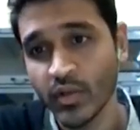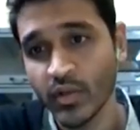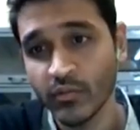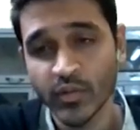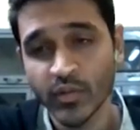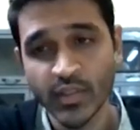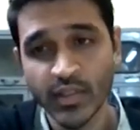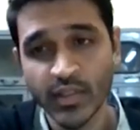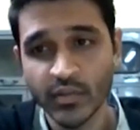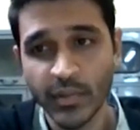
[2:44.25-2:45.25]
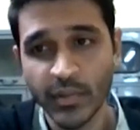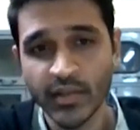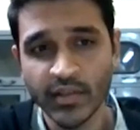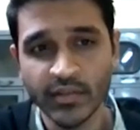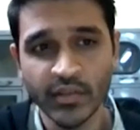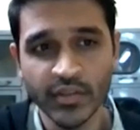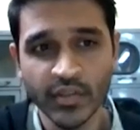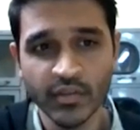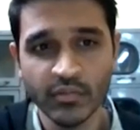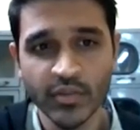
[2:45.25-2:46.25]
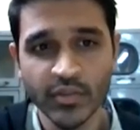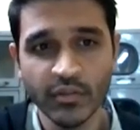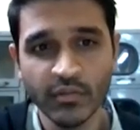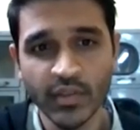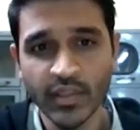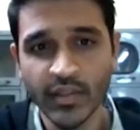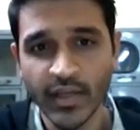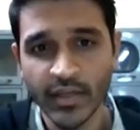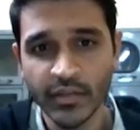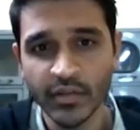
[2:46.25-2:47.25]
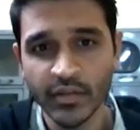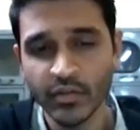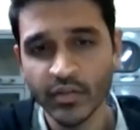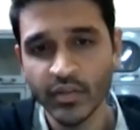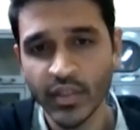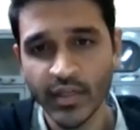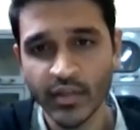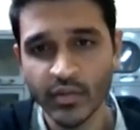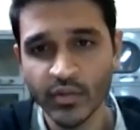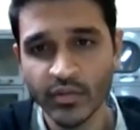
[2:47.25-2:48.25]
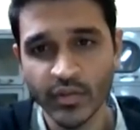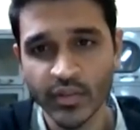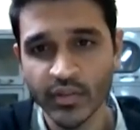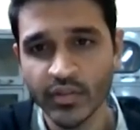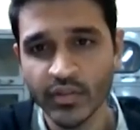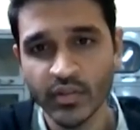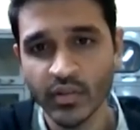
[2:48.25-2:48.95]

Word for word: which was done under spinal anesthesia, which revealed that the anterior urethra had no strictures